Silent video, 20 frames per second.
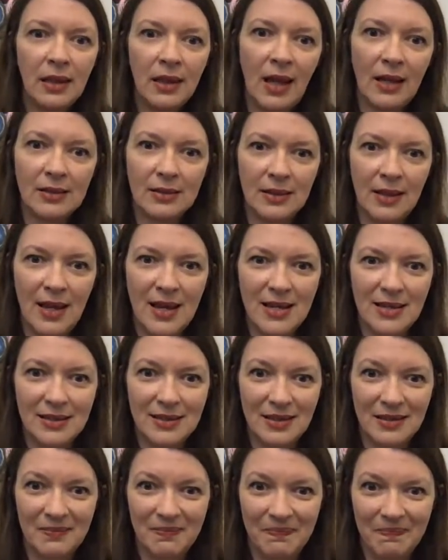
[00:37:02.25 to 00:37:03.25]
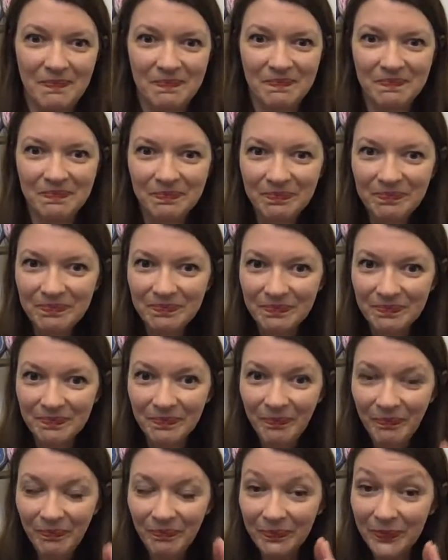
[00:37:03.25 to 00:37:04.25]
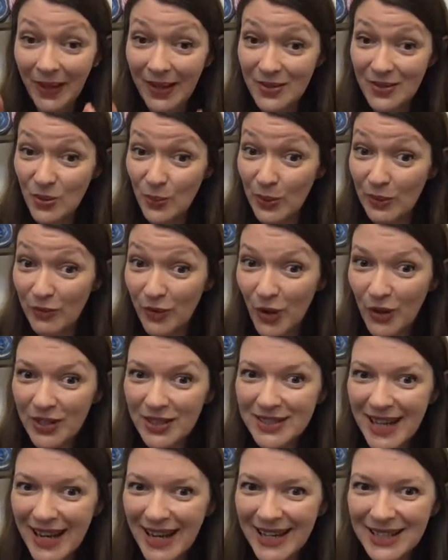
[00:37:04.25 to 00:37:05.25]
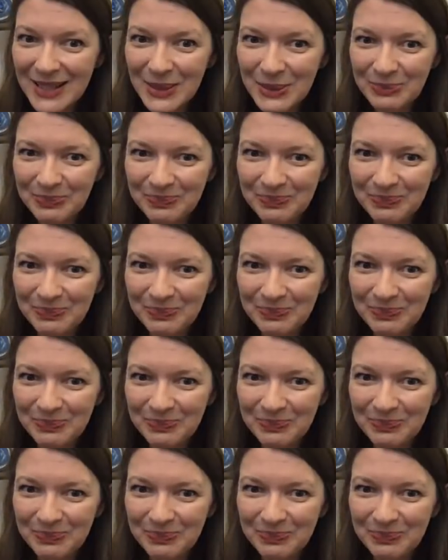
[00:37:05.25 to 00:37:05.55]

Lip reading: that date. So we've got a date,